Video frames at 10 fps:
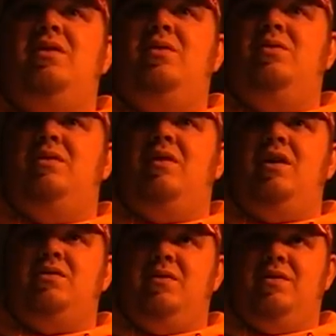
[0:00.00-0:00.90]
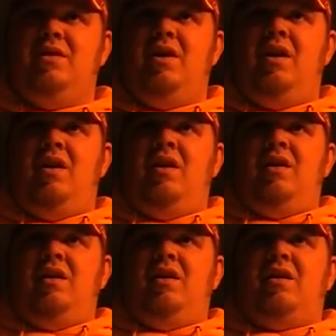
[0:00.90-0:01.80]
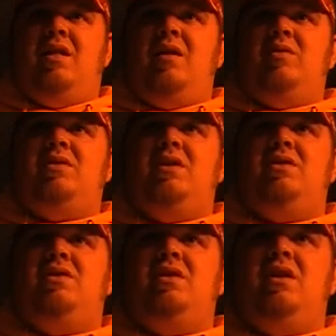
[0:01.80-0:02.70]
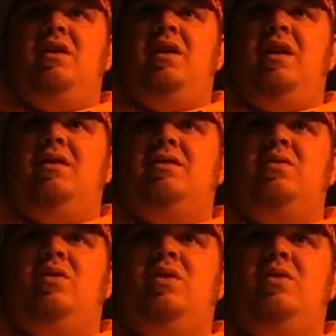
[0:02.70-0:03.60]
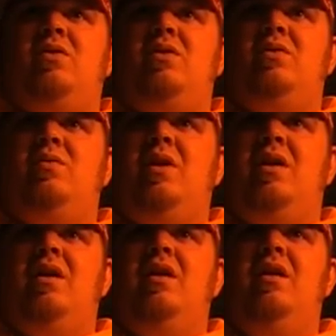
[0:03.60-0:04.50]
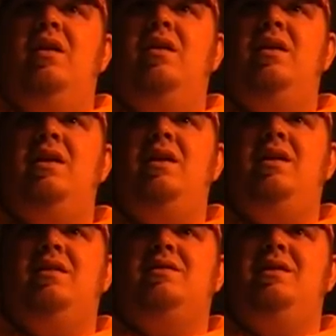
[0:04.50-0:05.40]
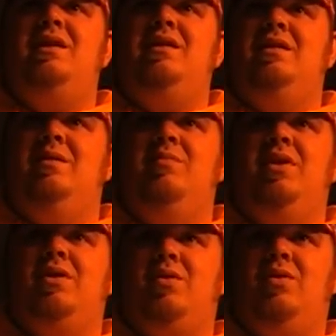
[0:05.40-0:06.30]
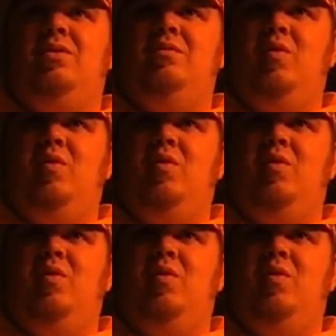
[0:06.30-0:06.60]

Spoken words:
to only rise further. In a climate such as North Dakota, where heating is needed in the bitter cold